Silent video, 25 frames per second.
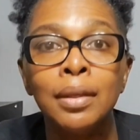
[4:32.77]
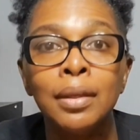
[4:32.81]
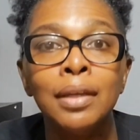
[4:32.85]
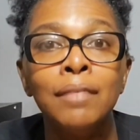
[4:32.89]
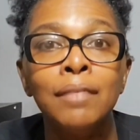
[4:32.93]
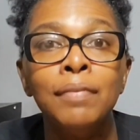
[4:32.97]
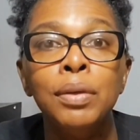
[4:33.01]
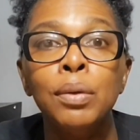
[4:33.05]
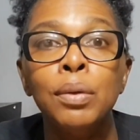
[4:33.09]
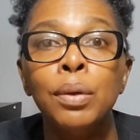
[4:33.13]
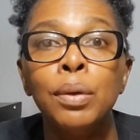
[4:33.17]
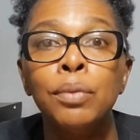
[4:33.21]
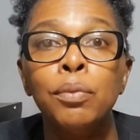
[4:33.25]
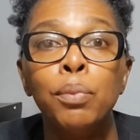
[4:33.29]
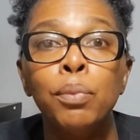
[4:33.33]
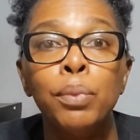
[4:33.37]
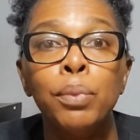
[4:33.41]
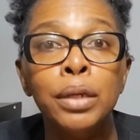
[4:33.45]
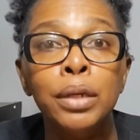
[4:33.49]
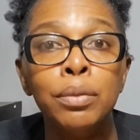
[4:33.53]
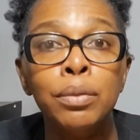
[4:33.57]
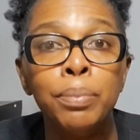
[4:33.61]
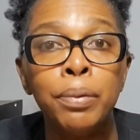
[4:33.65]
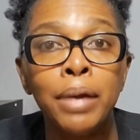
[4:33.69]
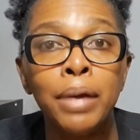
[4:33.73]
If you own
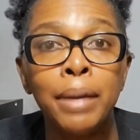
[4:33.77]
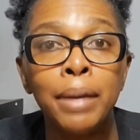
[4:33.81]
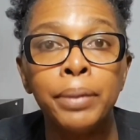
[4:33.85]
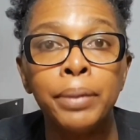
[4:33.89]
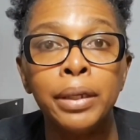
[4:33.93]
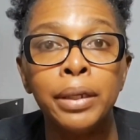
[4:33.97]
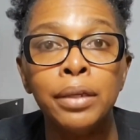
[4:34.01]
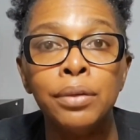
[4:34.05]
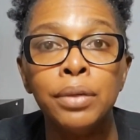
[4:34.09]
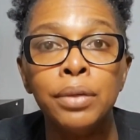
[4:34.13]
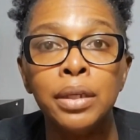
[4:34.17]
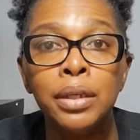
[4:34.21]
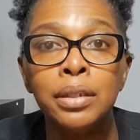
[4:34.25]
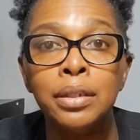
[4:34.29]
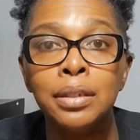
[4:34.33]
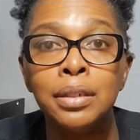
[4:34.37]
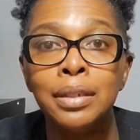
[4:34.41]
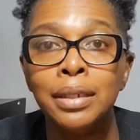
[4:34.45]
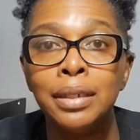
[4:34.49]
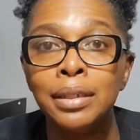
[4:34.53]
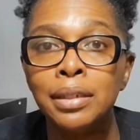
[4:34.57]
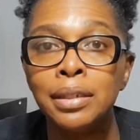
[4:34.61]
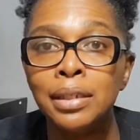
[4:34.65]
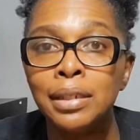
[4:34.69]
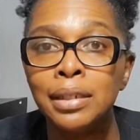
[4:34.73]
rental property, you can
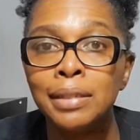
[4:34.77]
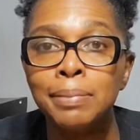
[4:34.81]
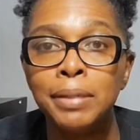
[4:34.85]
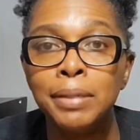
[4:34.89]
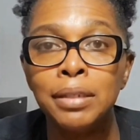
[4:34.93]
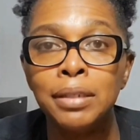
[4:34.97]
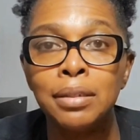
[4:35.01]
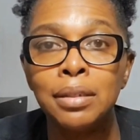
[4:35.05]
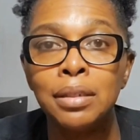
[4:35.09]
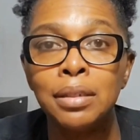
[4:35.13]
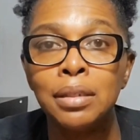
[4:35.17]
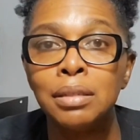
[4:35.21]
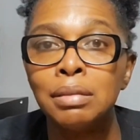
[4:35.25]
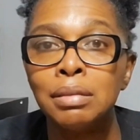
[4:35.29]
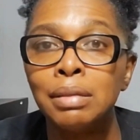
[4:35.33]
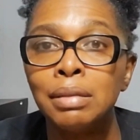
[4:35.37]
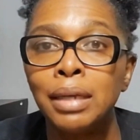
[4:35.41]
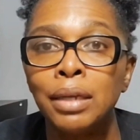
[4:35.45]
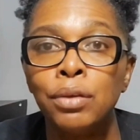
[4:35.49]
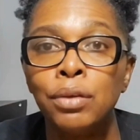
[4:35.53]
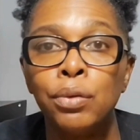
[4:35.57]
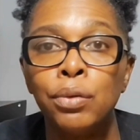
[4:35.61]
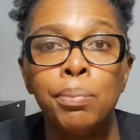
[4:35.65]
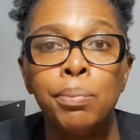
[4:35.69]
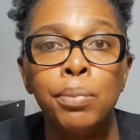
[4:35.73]
deduct expenses
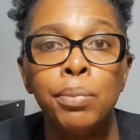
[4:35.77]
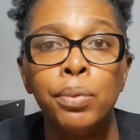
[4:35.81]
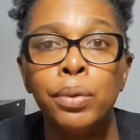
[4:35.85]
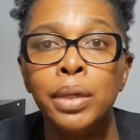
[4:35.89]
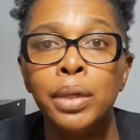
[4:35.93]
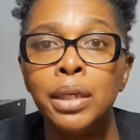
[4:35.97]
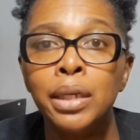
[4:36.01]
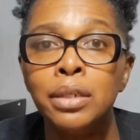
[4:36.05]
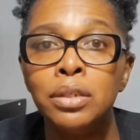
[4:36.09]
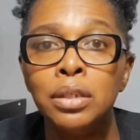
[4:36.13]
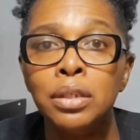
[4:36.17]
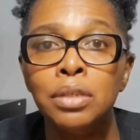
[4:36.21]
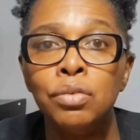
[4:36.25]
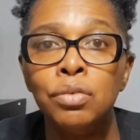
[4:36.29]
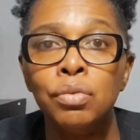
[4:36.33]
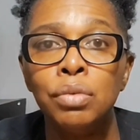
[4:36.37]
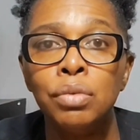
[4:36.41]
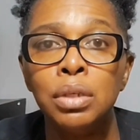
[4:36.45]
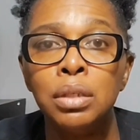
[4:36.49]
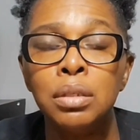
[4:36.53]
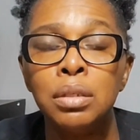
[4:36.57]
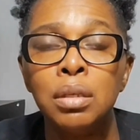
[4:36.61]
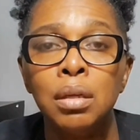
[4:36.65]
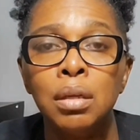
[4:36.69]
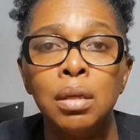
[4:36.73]
like your mortgage
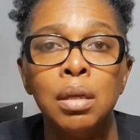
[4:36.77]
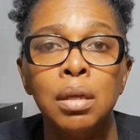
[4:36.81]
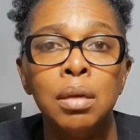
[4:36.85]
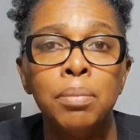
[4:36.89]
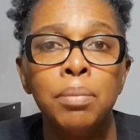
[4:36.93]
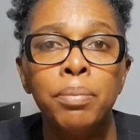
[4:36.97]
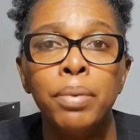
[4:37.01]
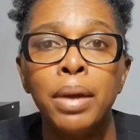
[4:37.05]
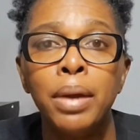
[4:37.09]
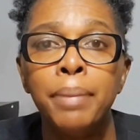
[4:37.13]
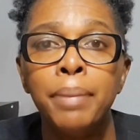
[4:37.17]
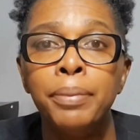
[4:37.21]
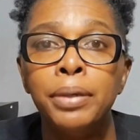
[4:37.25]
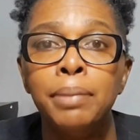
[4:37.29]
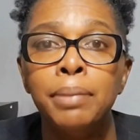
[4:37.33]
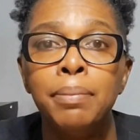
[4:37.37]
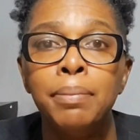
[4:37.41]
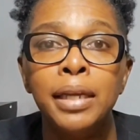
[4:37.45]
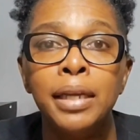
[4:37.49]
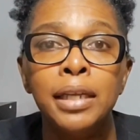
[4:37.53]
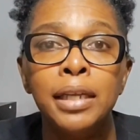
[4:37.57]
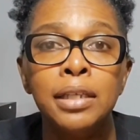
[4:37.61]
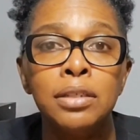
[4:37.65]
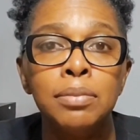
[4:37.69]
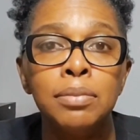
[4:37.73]
interest, property
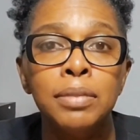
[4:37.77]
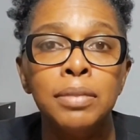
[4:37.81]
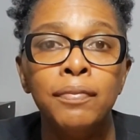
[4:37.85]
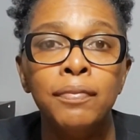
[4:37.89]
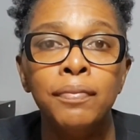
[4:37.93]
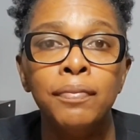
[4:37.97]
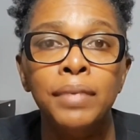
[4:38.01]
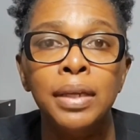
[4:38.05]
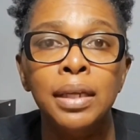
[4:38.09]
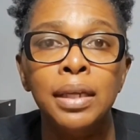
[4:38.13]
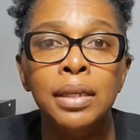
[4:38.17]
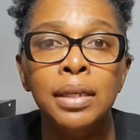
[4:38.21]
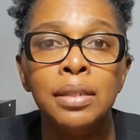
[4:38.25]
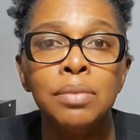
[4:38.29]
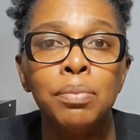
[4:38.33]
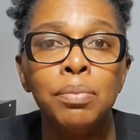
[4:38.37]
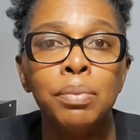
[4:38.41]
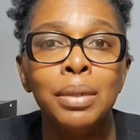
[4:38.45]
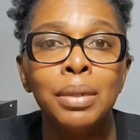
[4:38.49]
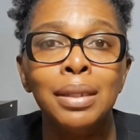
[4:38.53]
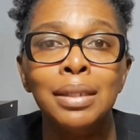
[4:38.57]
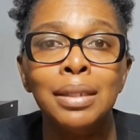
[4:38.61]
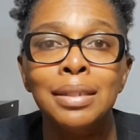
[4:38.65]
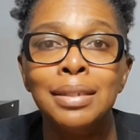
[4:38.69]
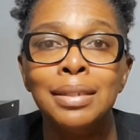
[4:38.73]
management fees,
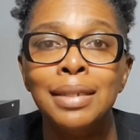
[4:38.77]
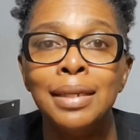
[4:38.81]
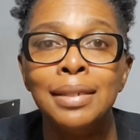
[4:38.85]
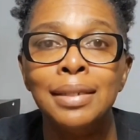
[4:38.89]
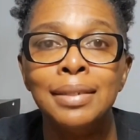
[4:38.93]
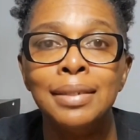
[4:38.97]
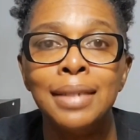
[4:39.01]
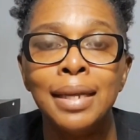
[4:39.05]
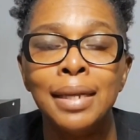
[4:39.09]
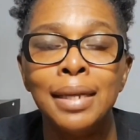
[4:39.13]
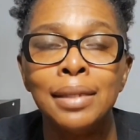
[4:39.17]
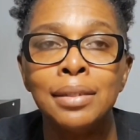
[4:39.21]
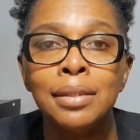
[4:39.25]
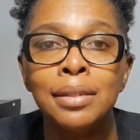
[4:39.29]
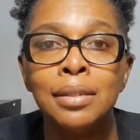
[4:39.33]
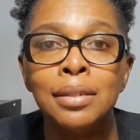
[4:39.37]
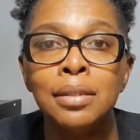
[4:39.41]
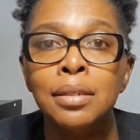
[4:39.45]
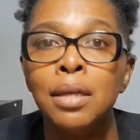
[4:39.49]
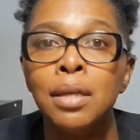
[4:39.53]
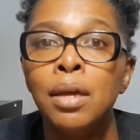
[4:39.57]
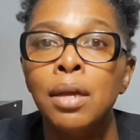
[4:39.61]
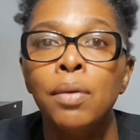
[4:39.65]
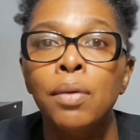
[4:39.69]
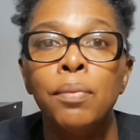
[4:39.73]
real estate
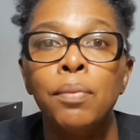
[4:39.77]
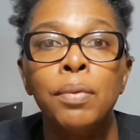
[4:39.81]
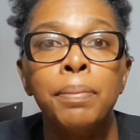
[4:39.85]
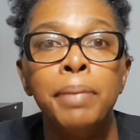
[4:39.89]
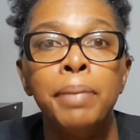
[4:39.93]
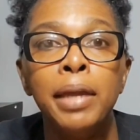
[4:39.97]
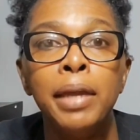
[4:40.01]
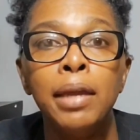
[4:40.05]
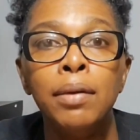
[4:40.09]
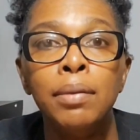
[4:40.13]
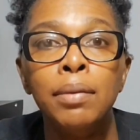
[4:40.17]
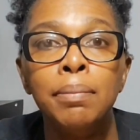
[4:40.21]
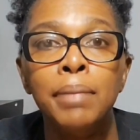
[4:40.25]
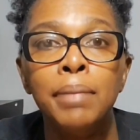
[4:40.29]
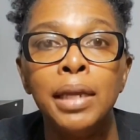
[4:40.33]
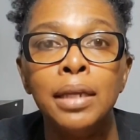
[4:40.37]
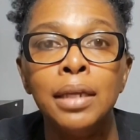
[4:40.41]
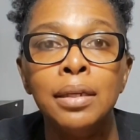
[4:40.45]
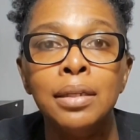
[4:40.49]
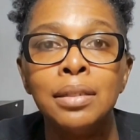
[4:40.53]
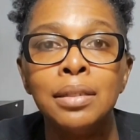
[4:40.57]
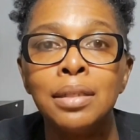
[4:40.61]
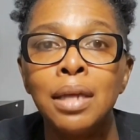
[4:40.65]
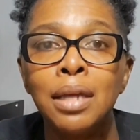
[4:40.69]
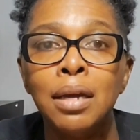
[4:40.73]
taxes, repair and
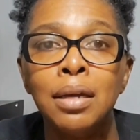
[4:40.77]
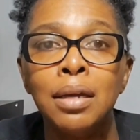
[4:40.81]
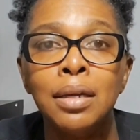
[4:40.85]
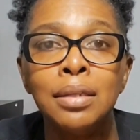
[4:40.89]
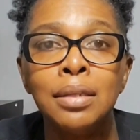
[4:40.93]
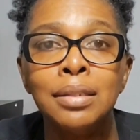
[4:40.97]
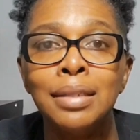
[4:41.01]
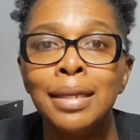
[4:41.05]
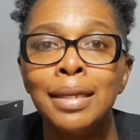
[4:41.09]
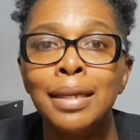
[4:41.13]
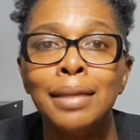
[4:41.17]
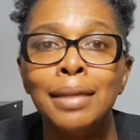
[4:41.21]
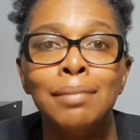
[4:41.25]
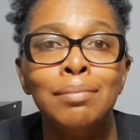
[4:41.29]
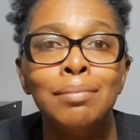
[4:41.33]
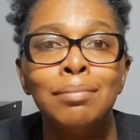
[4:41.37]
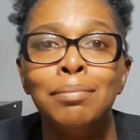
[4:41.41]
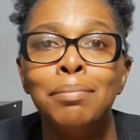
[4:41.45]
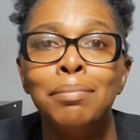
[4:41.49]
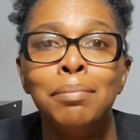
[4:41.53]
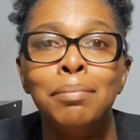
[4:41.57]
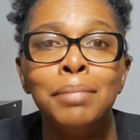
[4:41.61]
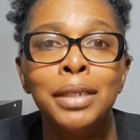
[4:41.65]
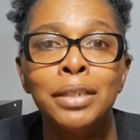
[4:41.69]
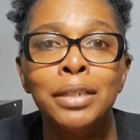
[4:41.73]
maintenance costs, and
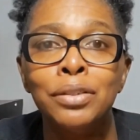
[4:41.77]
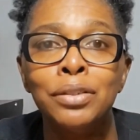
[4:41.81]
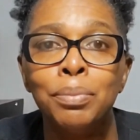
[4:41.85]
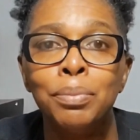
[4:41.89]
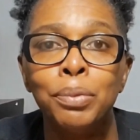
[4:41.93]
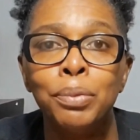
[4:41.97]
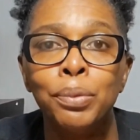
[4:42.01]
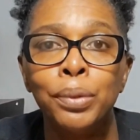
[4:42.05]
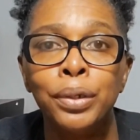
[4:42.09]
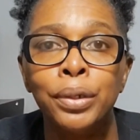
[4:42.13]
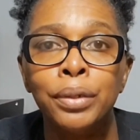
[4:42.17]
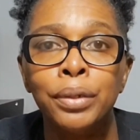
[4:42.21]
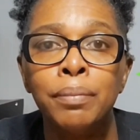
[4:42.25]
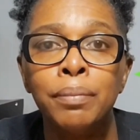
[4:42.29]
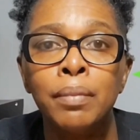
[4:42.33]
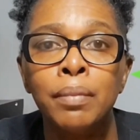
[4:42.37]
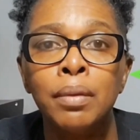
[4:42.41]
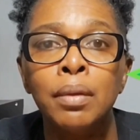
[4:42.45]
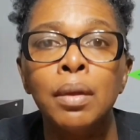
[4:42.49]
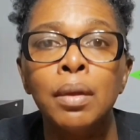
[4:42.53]
much more.